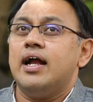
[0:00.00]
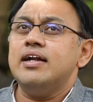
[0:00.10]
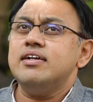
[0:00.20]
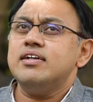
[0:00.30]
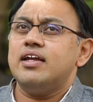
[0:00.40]

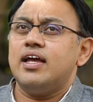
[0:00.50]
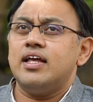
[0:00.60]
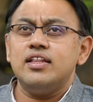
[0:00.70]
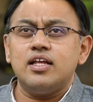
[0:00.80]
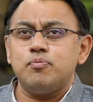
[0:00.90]
and
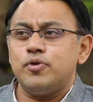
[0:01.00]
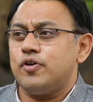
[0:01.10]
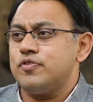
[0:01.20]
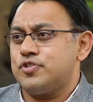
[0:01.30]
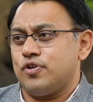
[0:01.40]
n
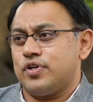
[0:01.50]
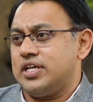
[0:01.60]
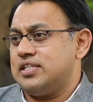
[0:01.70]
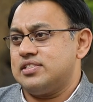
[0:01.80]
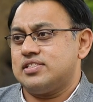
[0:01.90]
number of
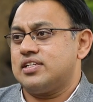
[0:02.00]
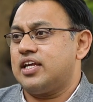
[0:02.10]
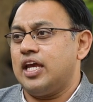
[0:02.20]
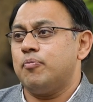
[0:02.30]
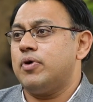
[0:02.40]
chowkis
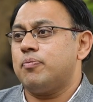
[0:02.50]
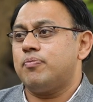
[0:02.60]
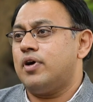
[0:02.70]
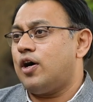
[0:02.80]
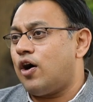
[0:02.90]
came up
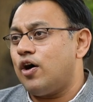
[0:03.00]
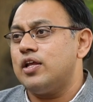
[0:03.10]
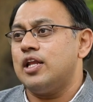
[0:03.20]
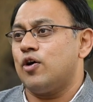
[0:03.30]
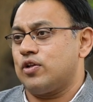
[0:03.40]

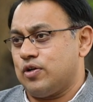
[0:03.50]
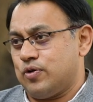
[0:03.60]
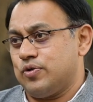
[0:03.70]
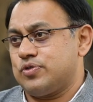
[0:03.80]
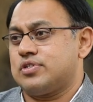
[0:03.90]
all along the
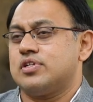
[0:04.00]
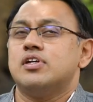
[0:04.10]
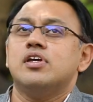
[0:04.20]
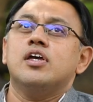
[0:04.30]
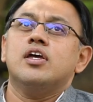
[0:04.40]
coast,
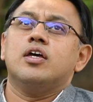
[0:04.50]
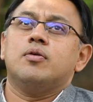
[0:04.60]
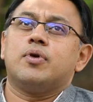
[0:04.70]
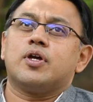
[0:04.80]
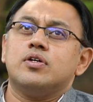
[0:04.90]

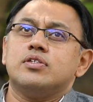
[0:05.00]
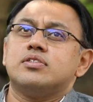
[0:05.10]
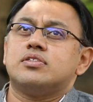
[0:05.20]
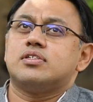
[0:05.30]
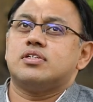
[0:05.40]

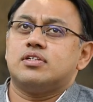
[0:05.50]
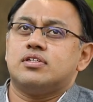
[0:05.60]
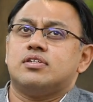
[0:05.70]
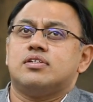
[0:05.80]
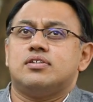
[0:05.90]
because
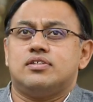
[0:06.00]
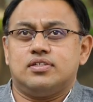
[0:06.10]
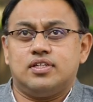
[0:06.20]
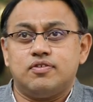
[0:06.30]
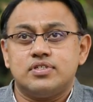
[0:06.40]
uh,
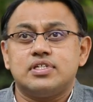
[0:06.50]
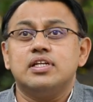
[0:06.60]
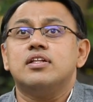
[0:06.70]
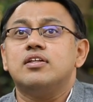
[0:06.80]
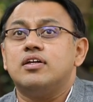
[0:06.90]
there was
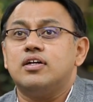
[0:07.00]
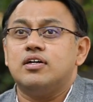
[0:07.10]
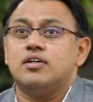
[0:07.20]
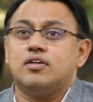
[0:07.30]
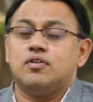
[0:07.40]
still
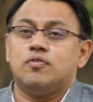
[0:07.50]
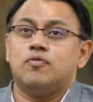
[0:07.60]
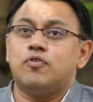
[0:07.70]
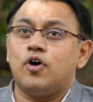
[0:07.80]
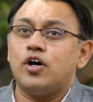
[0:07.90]
uh,
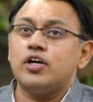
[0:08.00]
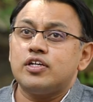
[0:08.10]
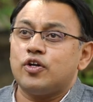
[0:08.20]
war